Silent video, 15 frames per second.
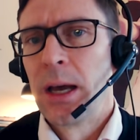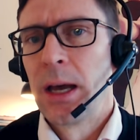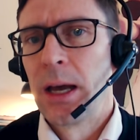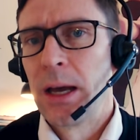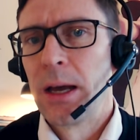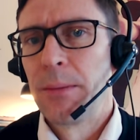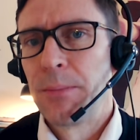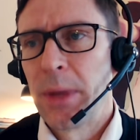
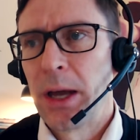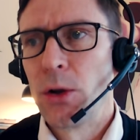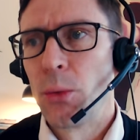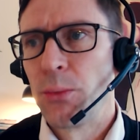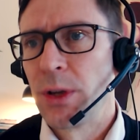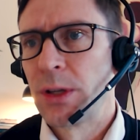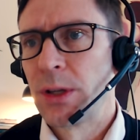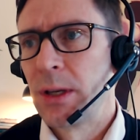Um, and
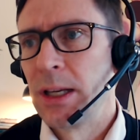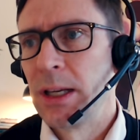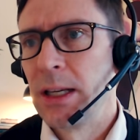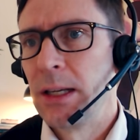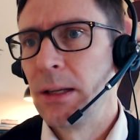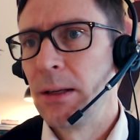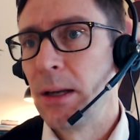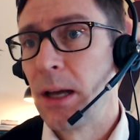
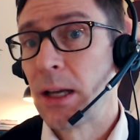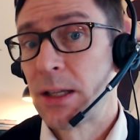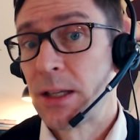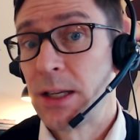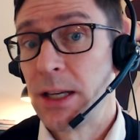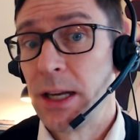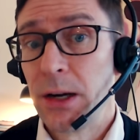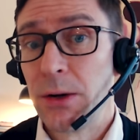obviously,
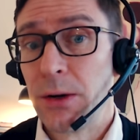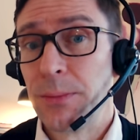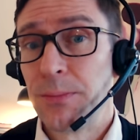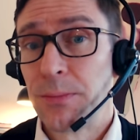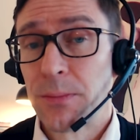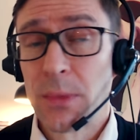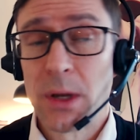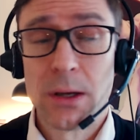last year,
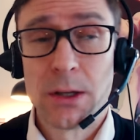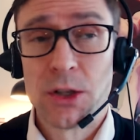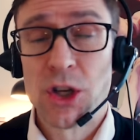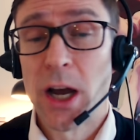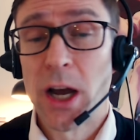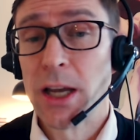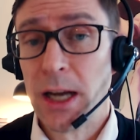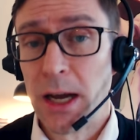
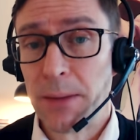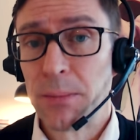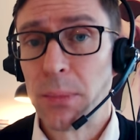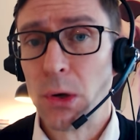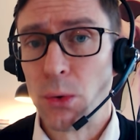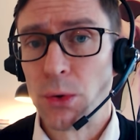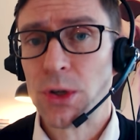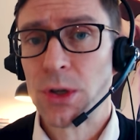China
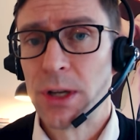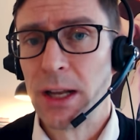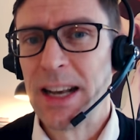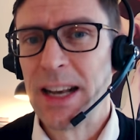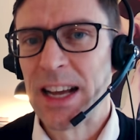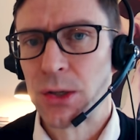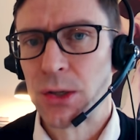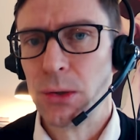launched a
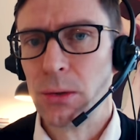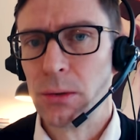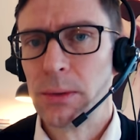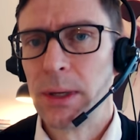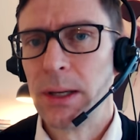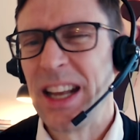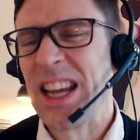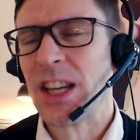
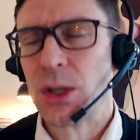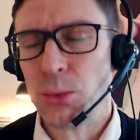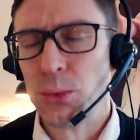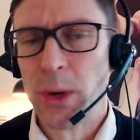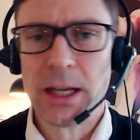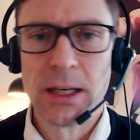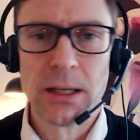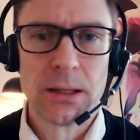national, a
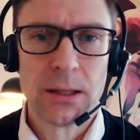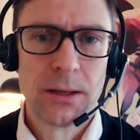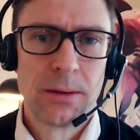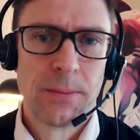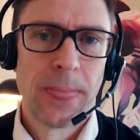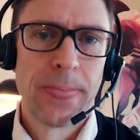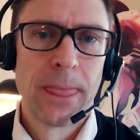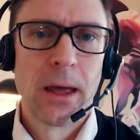nationwide
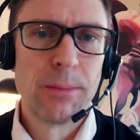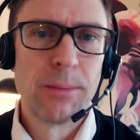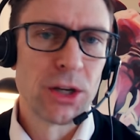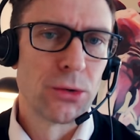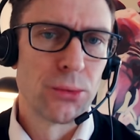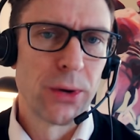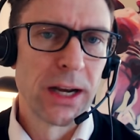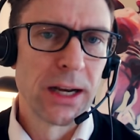
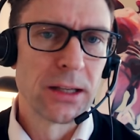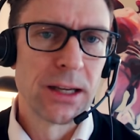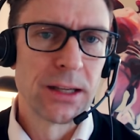emission trading